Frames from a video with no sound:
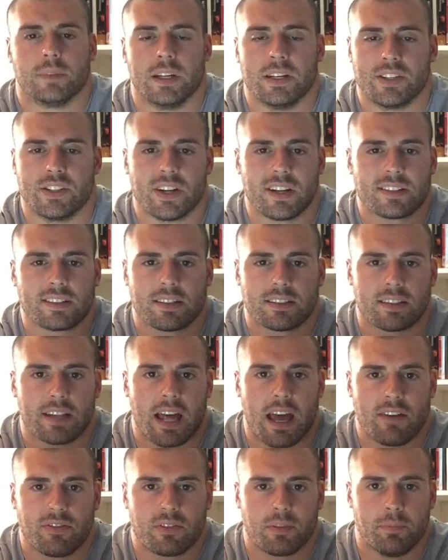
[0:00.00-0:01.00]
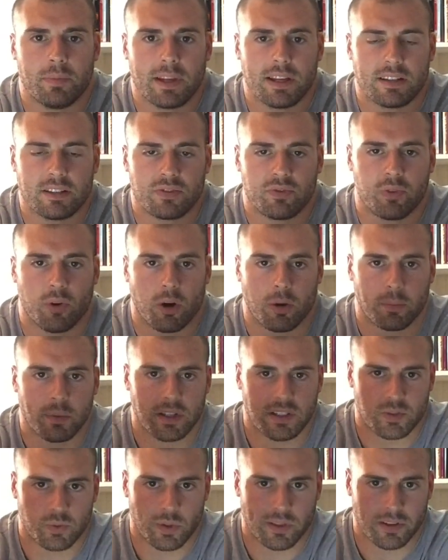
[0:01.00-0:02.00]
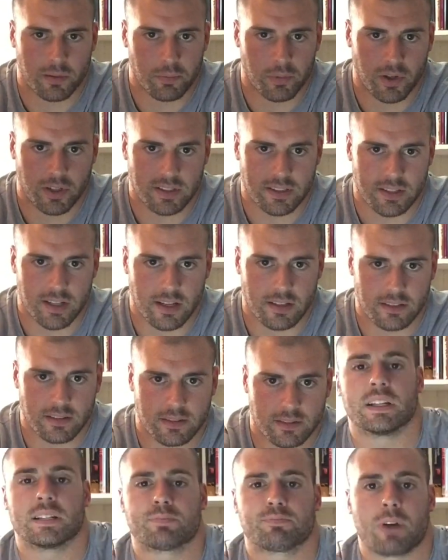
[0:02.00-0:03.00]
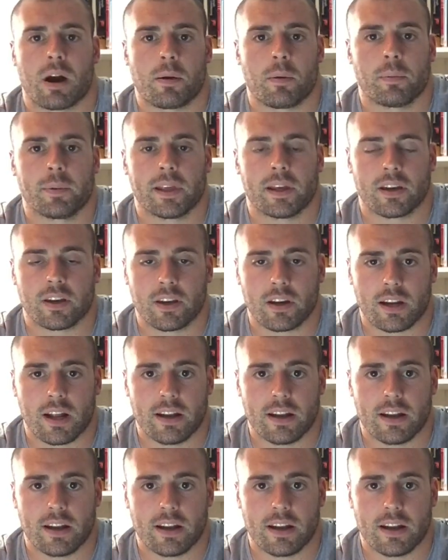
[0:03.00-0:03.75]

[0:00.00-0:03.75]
It just doesn't have to be as formal as what the book says. It's probably a good